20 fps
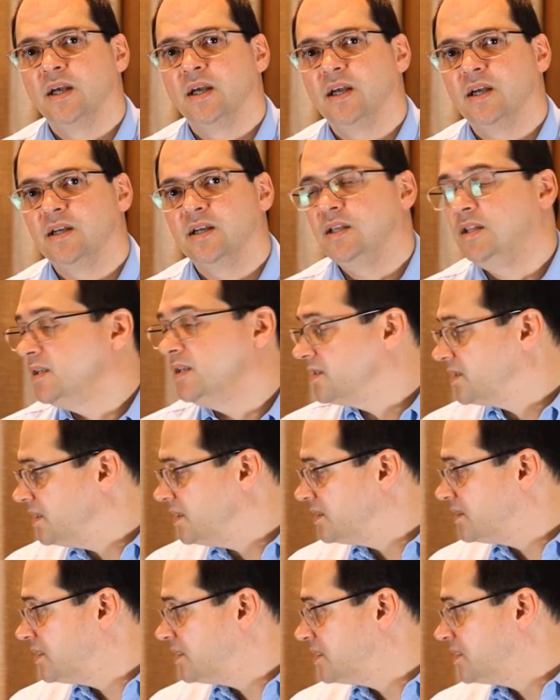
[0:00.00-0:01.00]
In this
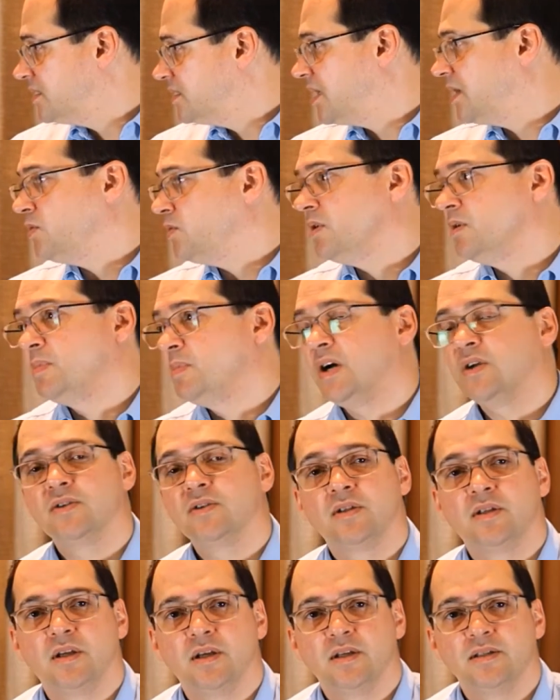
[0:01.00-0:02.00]
instance they were
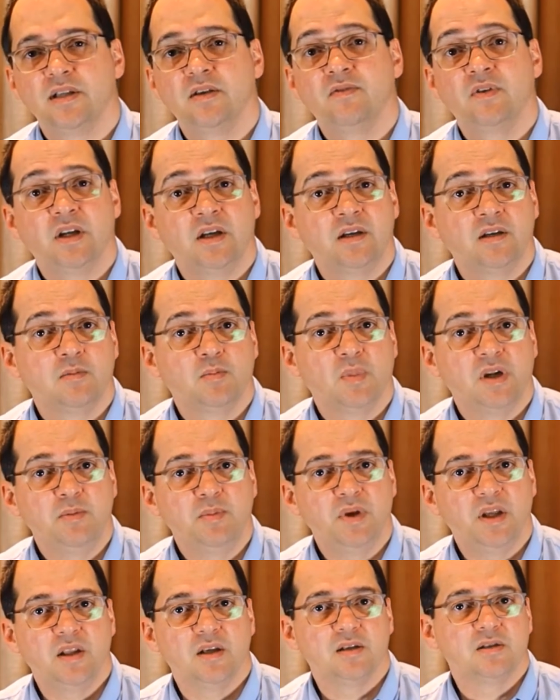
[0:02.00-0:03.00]
about 700
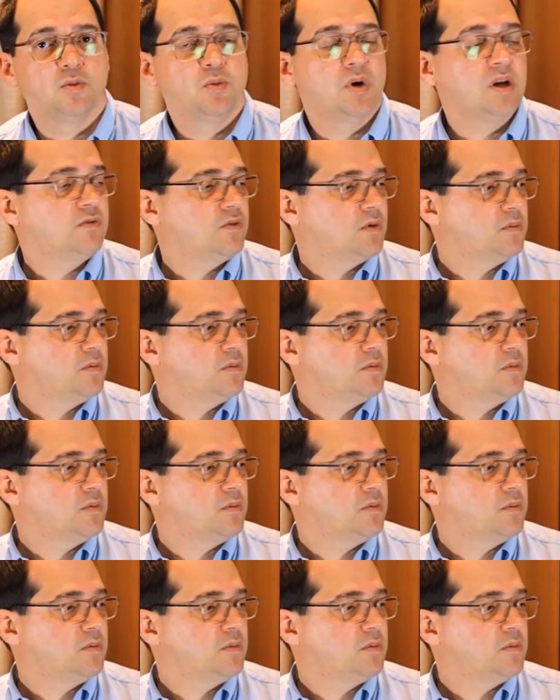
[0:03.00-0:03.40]
millimeters away